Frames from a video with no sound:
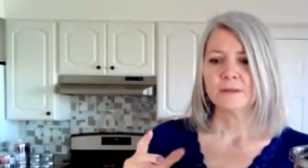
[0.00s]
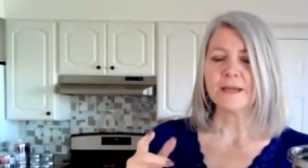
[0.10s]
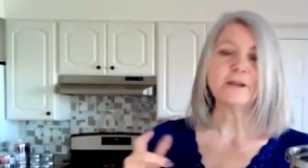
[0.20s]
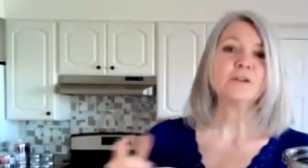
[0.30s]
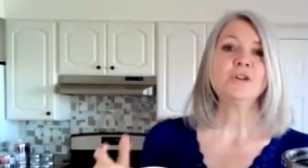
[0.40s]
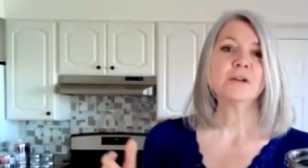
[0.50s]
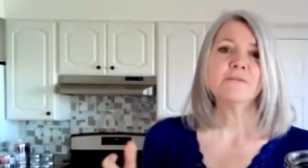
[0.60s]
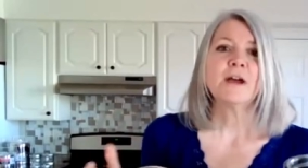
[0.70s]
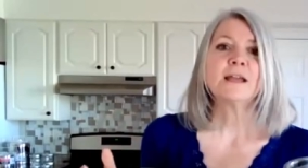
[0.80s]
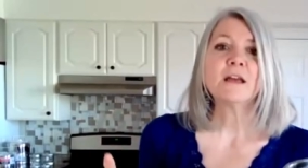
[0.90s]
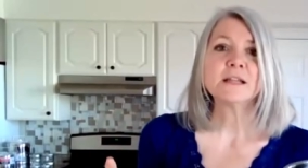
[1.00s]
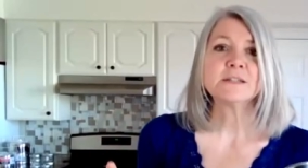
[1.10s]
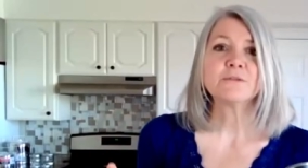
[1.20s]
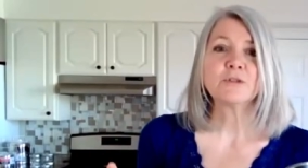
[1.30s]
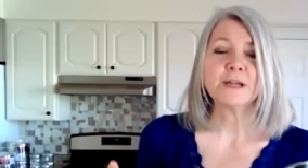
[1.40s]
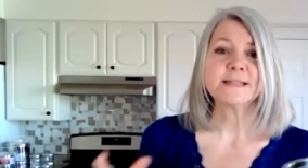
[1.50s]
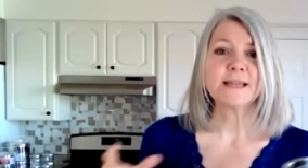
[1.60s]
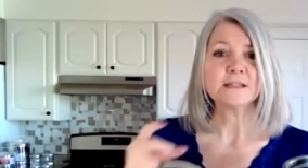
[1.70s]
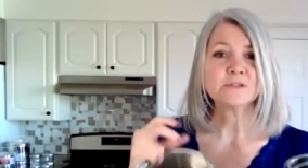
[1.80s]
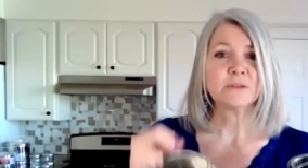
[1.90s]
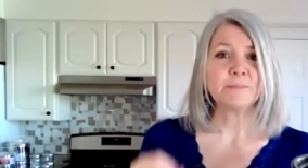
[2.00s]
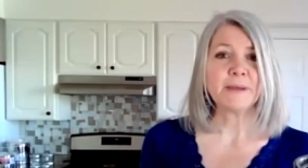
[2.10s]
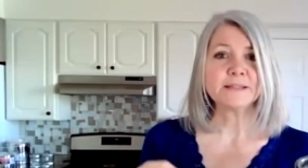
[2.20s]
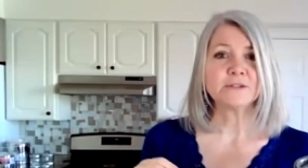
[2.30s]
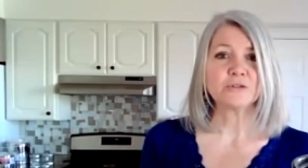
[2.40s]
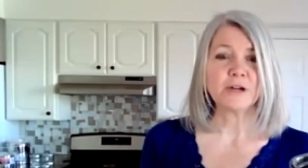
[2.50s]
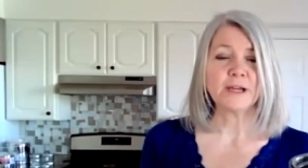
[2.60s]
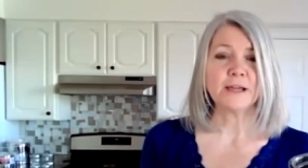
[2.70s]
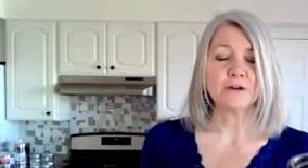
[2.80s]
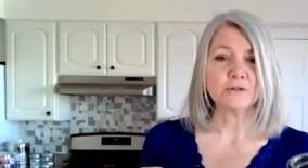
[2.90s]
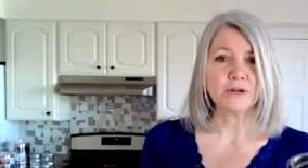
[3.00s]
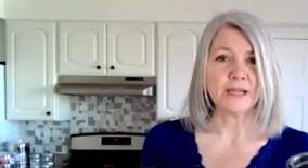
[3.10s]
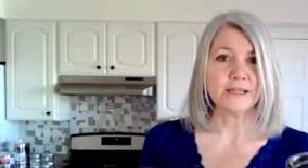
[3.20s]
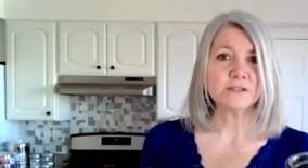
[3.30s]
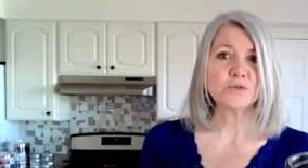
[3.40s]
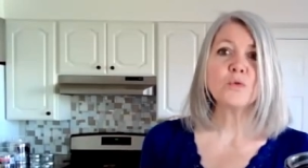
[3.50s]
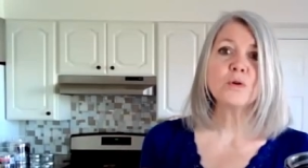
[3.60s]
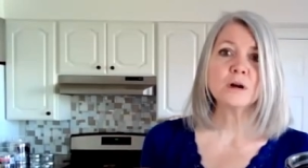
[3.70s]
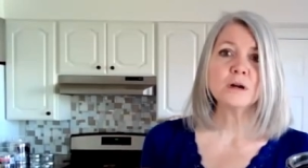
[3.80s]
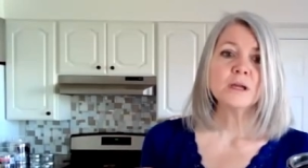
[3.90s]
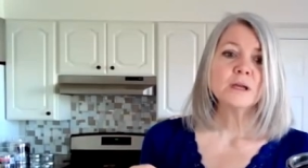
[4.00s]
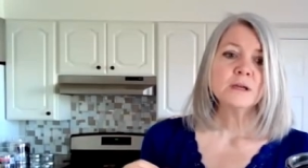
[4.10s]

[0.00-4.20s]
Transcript: I don't know, you can find lots of grain salads with the base or grain or grains or